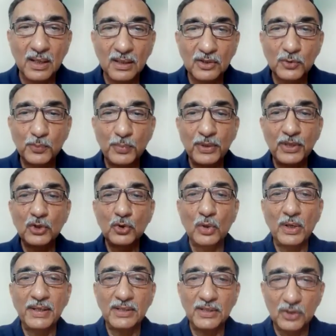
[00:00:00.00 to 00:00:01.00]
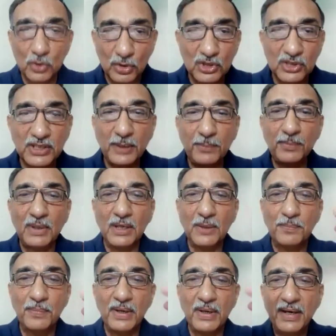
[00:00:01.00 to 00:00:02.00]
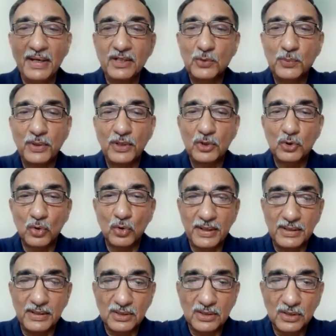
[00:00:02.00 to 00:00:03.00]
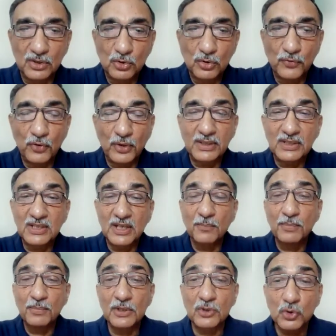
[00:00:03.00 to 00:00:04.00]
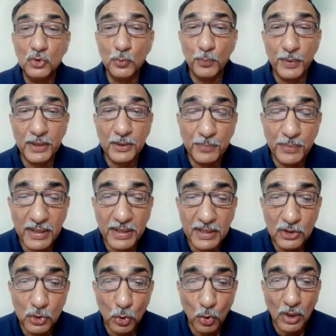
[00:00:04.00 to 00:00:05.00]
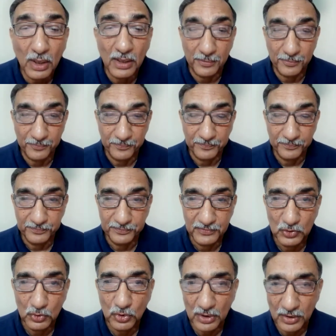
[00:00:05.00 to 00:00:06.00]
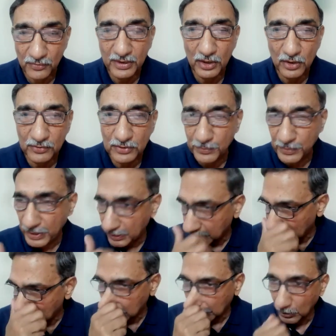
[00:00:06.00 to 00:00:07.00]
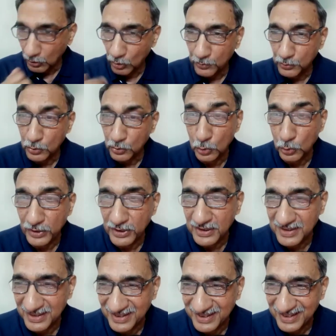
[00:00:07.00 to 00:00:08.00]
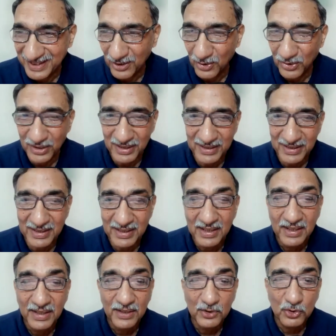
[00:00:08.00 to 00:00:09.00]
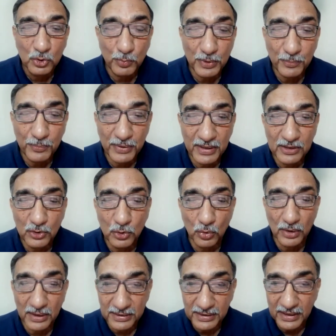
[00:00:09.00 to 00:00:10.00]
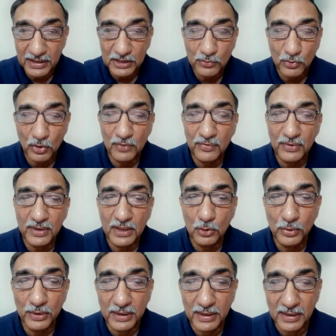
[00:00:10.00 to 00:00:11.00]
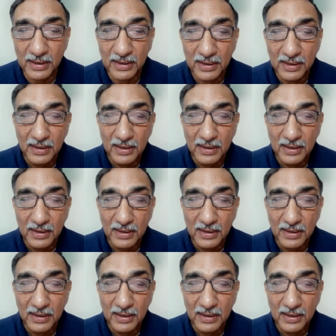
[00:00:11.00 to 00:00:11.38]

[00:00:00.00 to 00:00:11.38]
spiritualized or stepped up and spiritualized. So, for example, super brain yoga. You are aware of the practice. I hope you do it regularly. Super brain yoga. That is what we are doing.